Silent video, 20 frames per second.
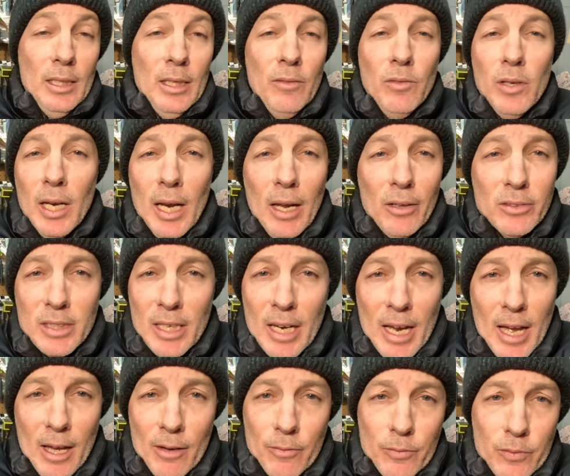Even 1.5
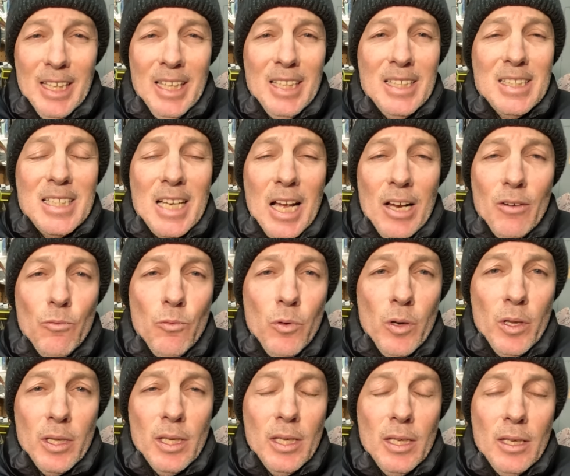ounces. It's not
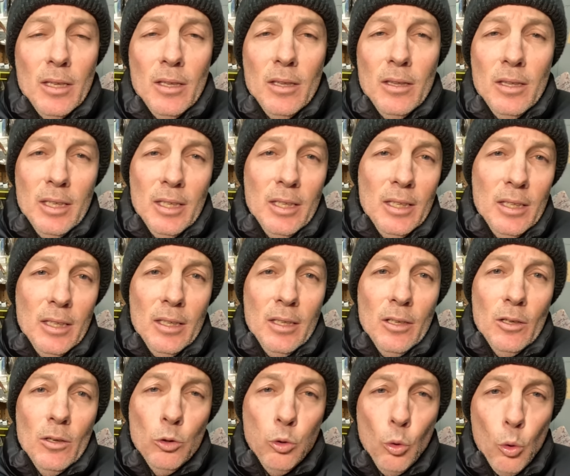really the
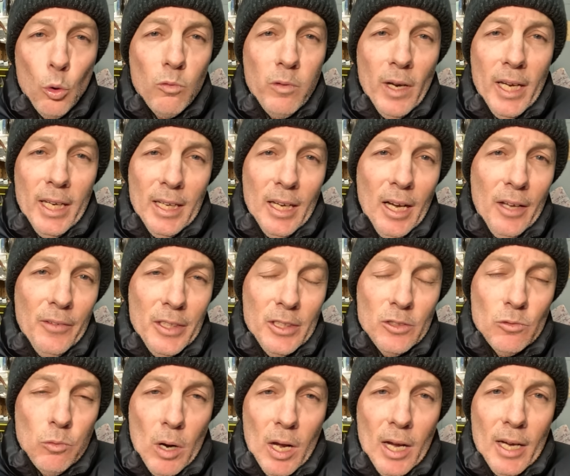lure rating on
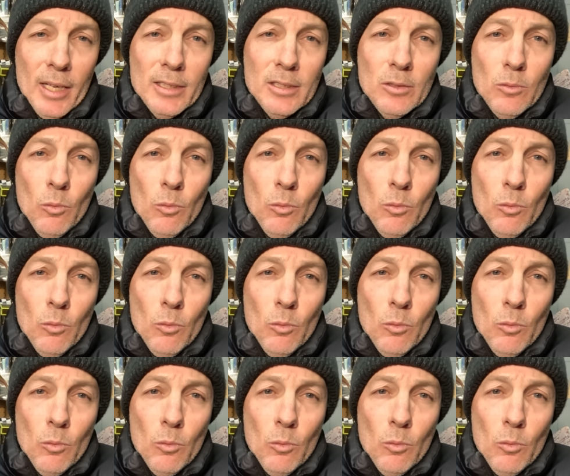these rods.